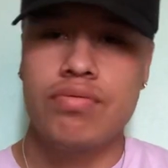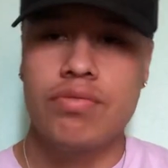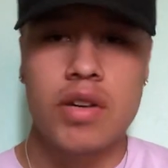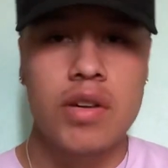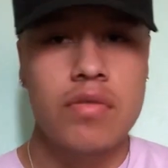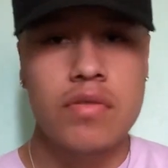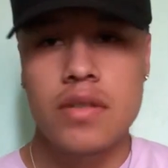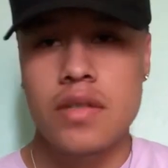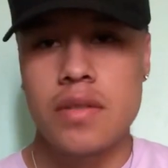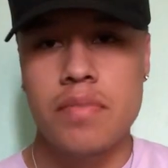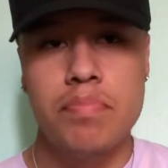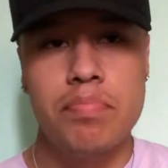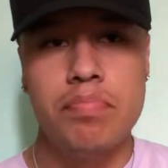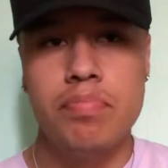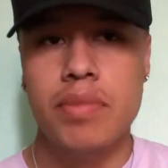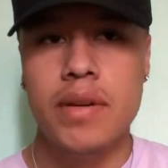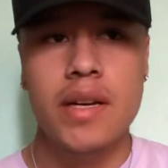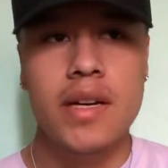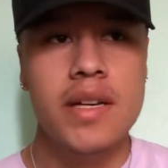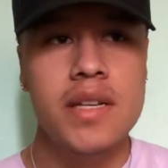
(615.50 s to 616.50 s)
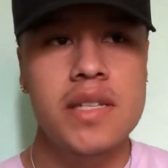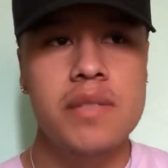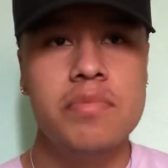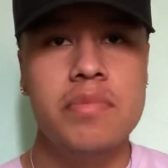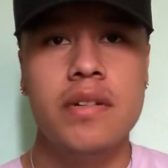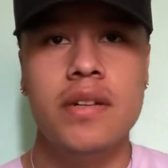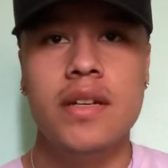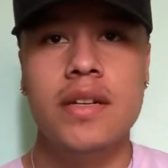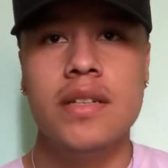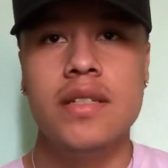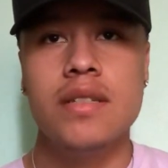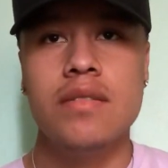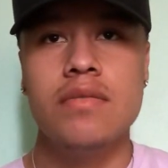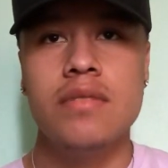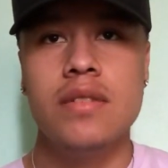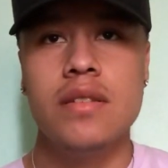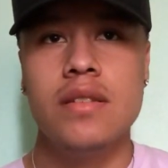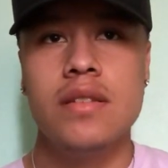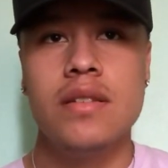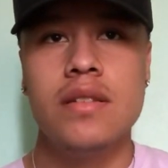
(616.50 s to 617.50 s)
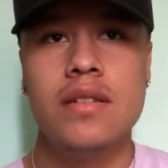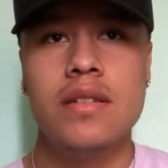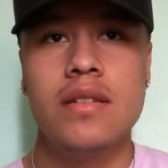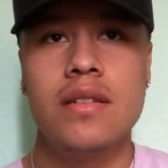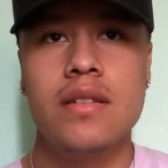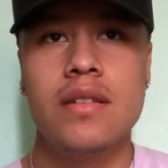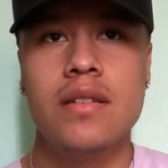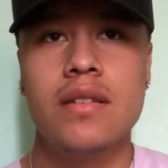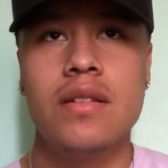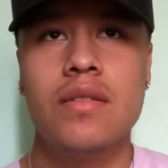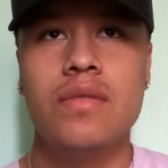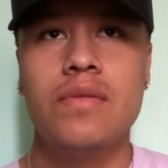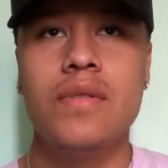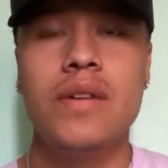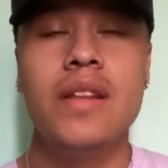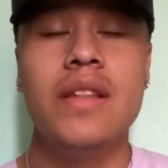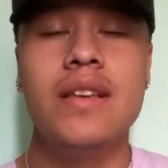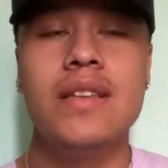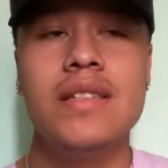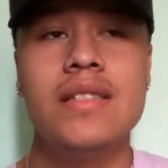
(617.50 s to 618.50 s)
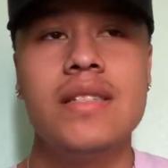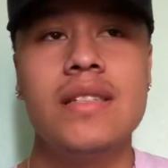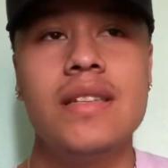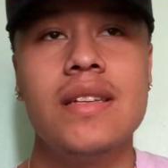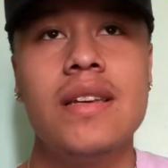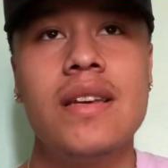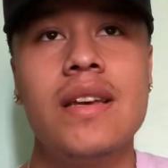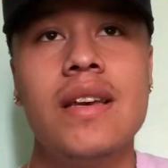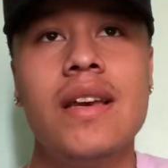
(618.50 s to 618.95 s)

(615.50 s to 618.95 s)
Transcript: it was a big experience. It was one of this